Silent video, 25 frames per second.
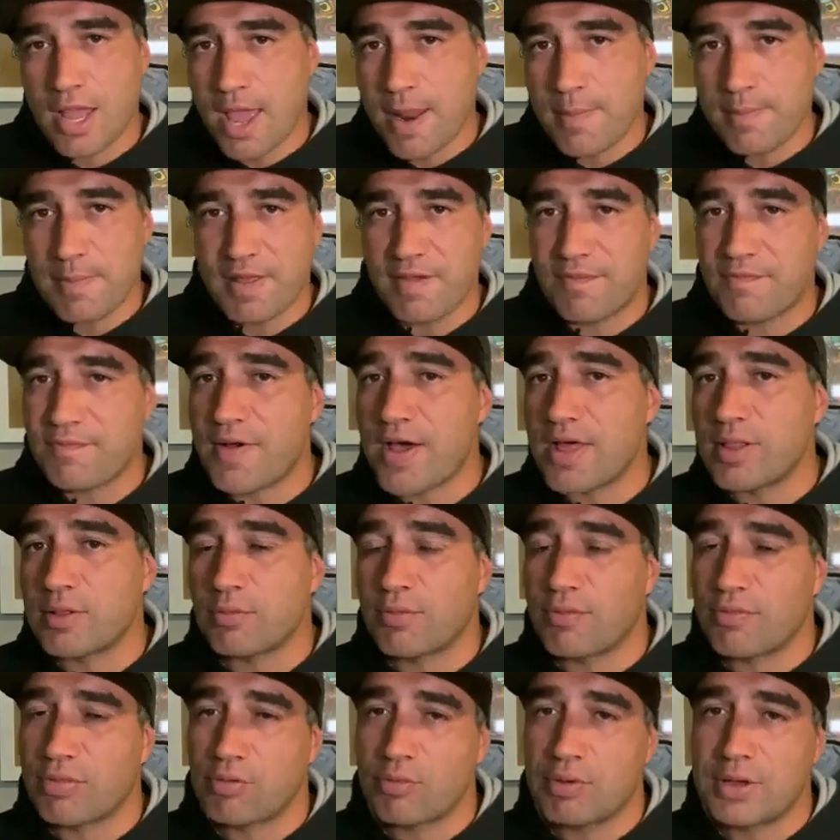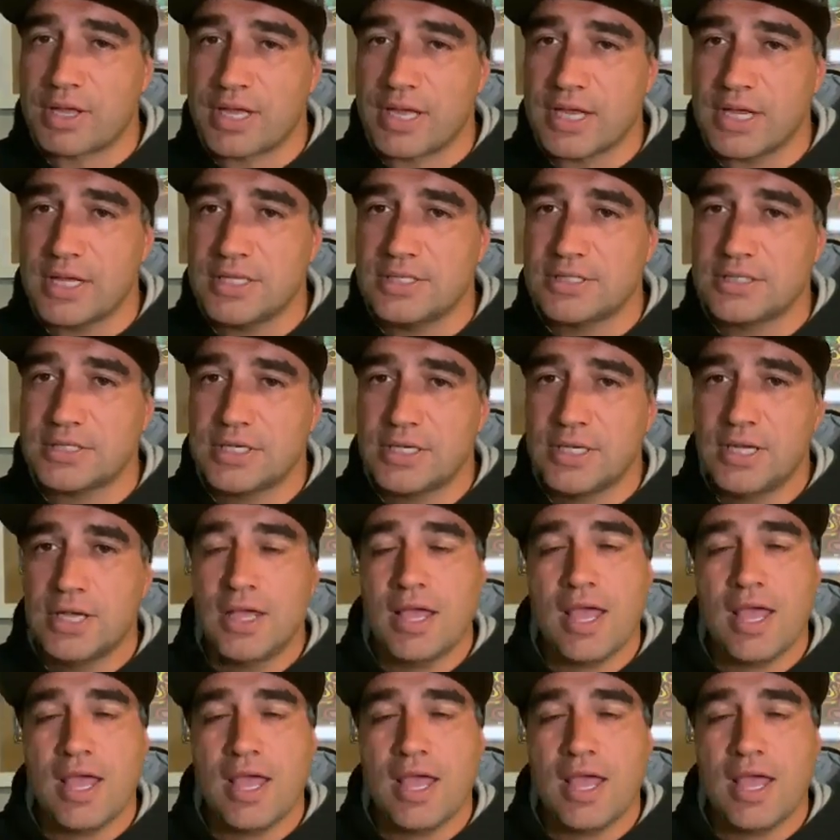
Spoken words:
and be a father of 3 kids